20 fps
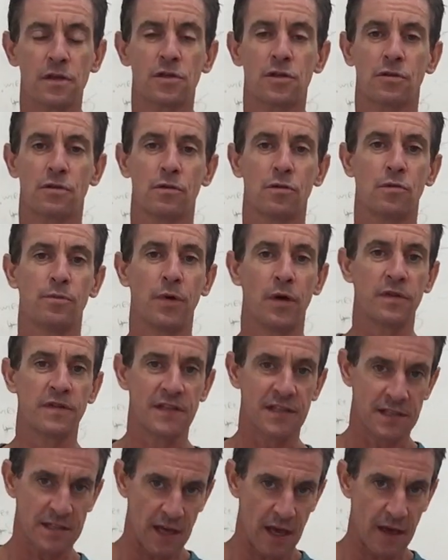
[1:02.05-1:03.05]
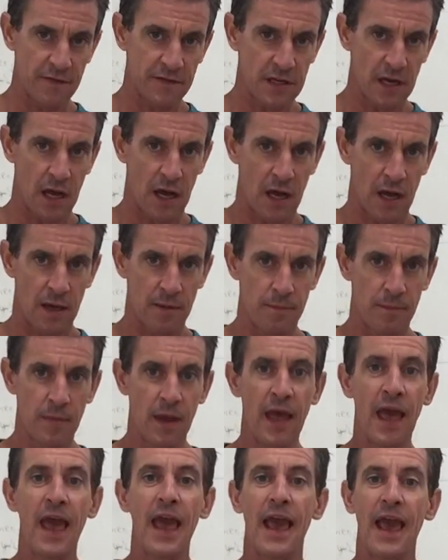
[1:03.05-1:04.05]
the screw both to save
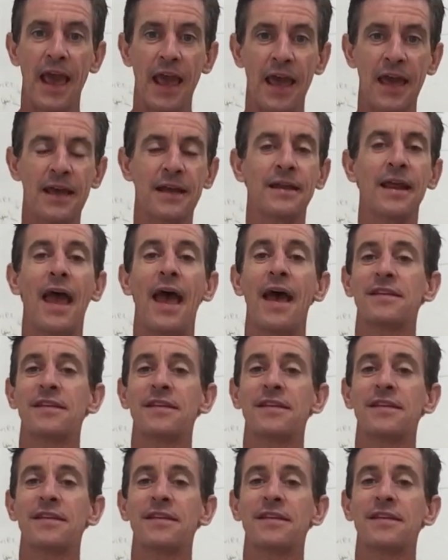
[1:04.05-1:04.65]
time and